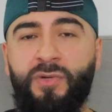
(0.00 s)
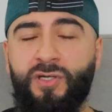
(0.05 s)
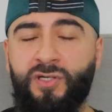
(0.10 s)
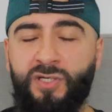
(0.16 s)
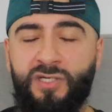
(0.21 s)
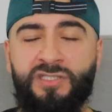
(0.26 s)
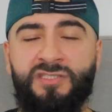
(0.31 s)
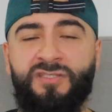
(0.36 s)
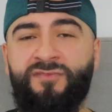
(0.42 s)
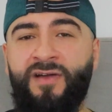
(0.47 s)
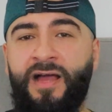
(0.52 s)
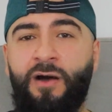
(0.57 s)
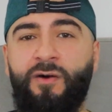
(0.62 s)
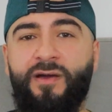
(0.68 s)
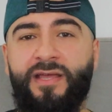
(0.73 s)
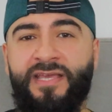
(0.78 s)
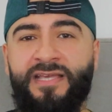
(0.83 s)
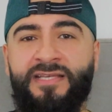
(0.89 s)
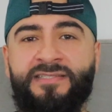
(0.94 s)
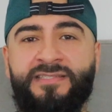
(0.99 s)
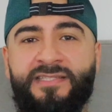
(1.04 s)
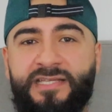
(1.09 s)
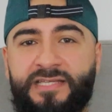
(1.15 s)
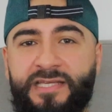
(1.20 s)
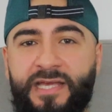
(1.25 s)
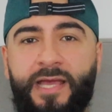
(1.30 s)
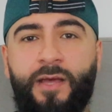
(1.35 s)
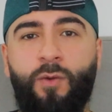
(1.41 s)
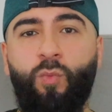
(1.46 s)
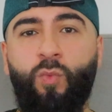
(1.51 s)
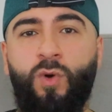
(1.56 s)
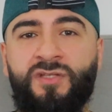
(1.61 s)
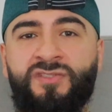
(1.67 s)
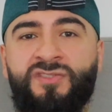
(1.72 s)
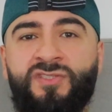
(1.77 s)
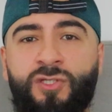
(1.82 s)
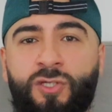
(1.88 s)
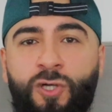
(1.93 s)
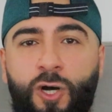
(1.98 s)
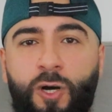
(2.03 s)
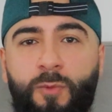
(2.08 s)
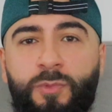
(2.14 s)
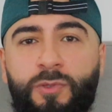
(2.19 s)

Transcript: because of how easy it was to cop.